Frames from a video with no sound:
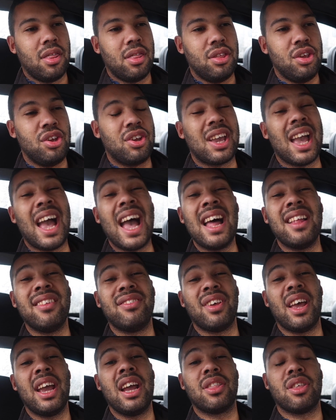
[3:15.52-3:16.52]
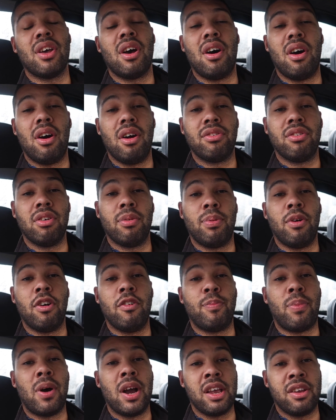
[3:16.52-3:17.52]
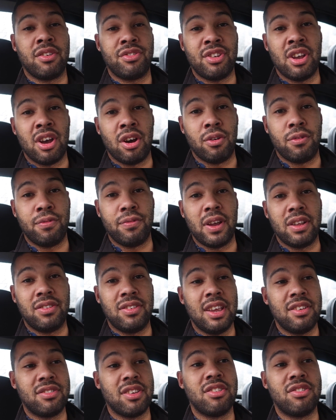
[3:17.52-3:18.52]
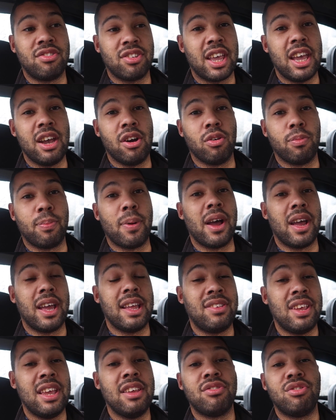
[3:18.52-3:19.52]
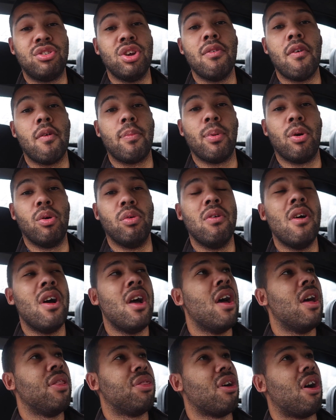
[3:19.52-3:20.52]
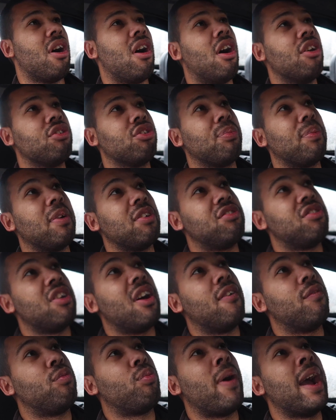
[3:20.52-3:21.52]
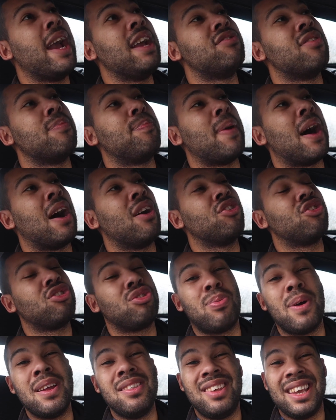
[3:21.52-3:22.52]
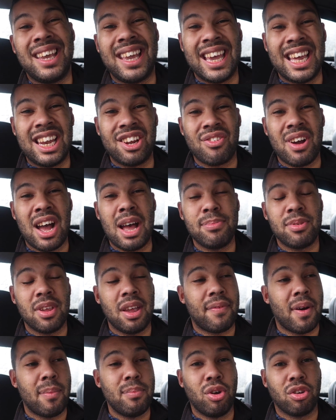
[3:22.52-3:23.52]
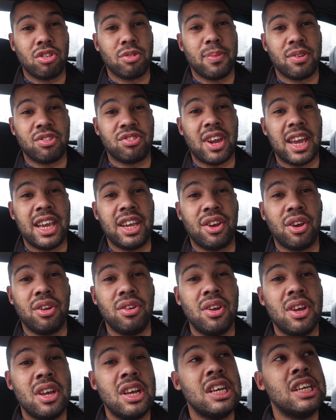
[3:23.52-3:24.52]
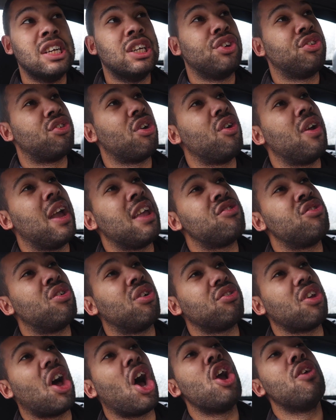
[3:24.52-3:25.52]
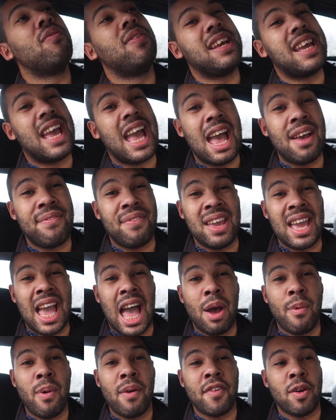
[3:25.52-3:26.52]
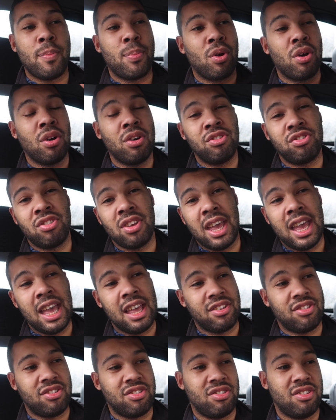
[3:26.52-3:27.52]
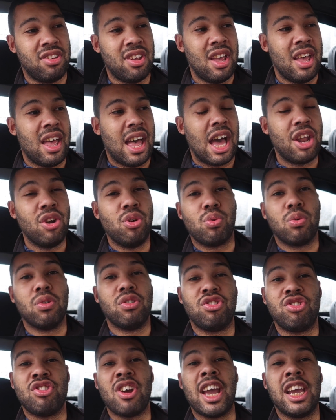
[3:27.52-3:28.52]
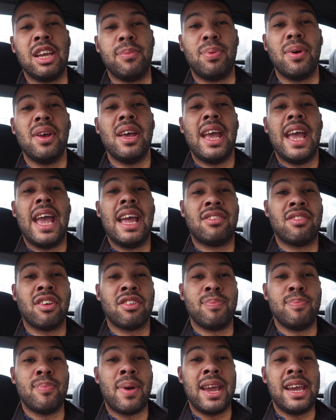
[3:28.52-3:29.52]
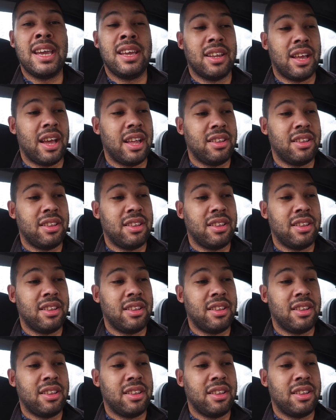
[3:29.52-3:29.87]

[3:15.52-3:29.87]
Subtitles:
you can take the hardtop off by yourself. It is a skill, but it is doable. The hardtop itself weighs about 20 kilograms, if I'm not mistaken. So it's not overly heavy. However, because it's an awkward shape, it does mean